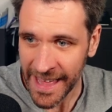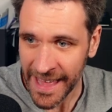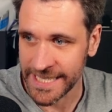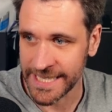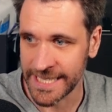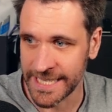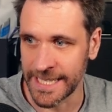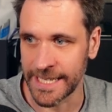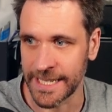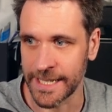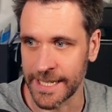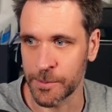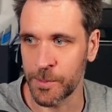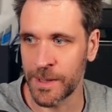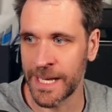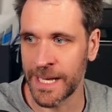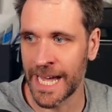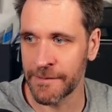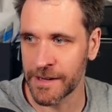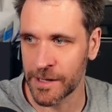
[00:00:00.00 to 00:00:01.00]
that here.
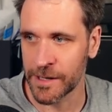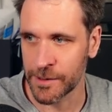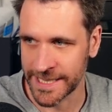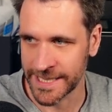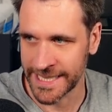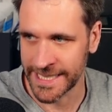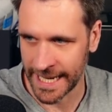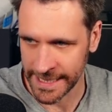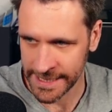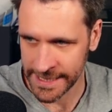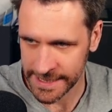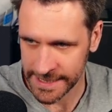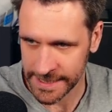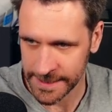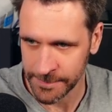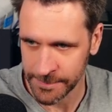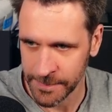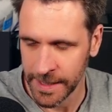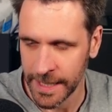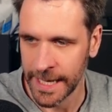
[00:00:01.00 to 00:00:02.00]
We have our
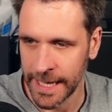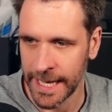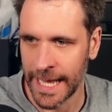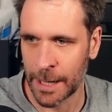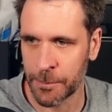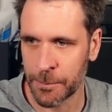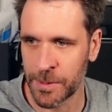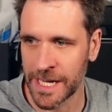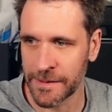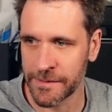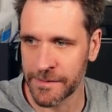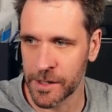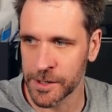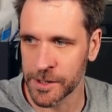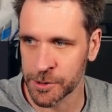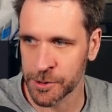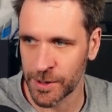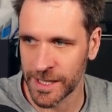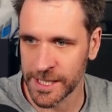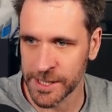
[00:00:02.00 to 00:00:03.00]
test and we have
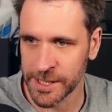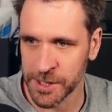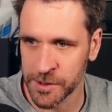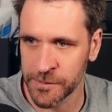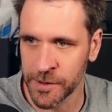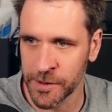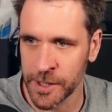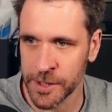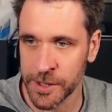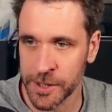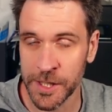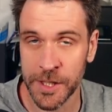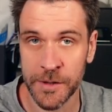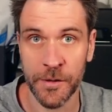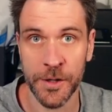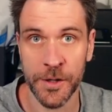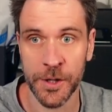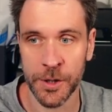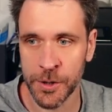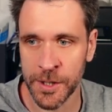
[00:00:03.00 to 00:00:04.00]
our strings to versions
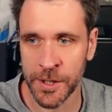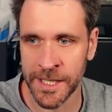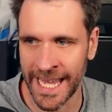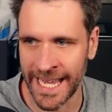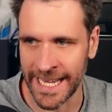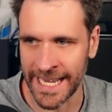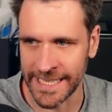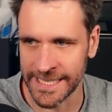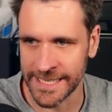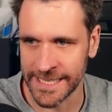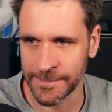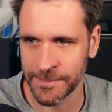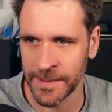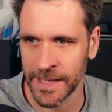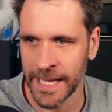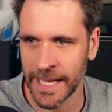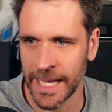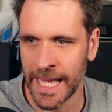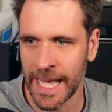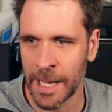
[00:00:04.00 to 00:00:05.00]
for the good case.
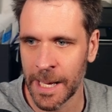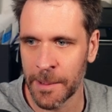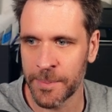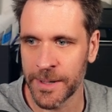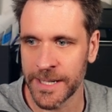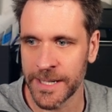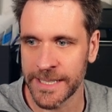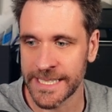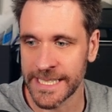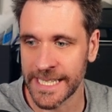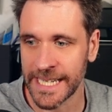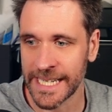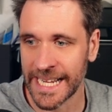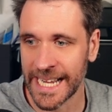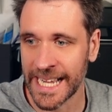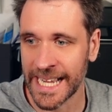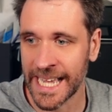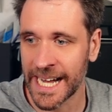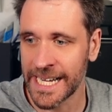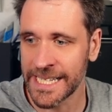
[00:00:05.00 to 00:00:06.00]
But
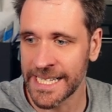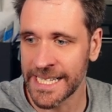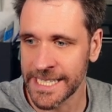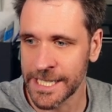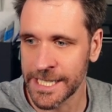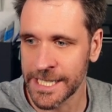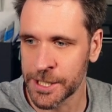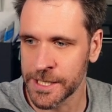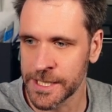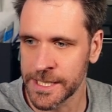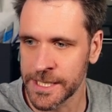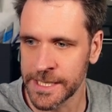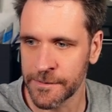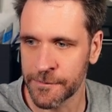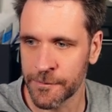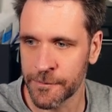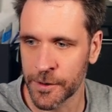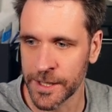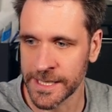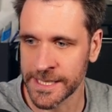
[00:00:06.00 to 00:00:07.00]
can't I
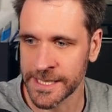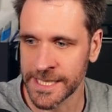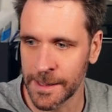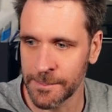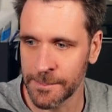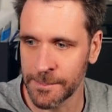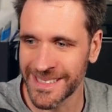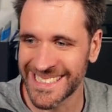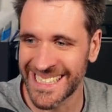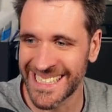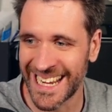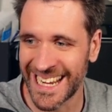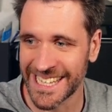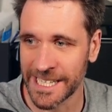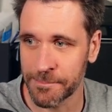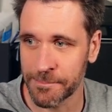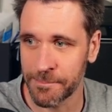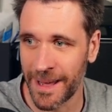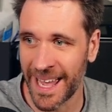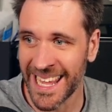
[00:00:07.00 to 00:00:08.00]
just, for example, take
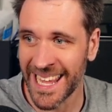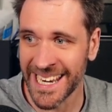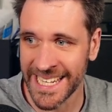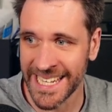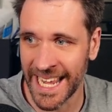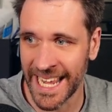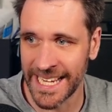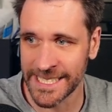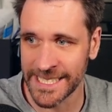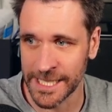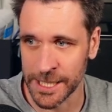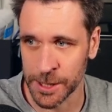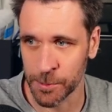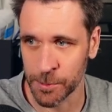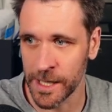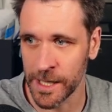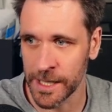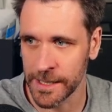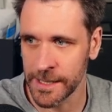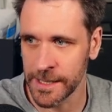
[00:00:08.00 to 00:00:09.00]
the bad case as
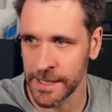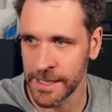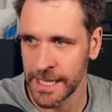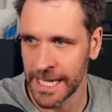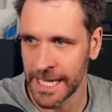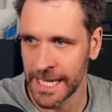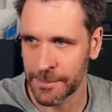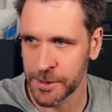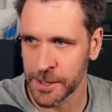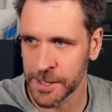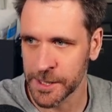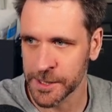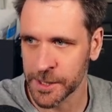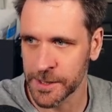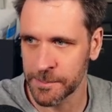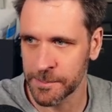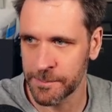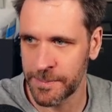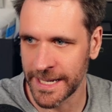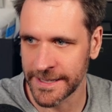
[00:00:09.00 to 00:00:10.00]
well? I'm just
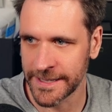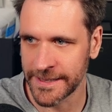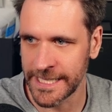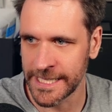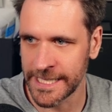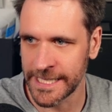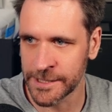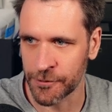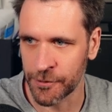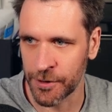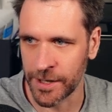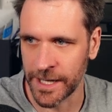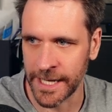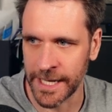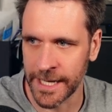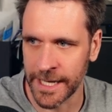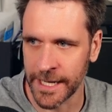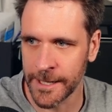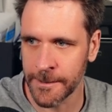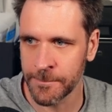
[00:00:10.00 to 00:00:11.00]
going to pick these three
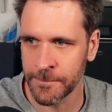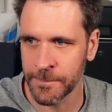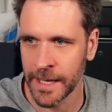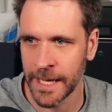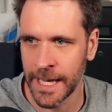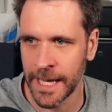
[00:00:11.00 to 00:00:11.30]
here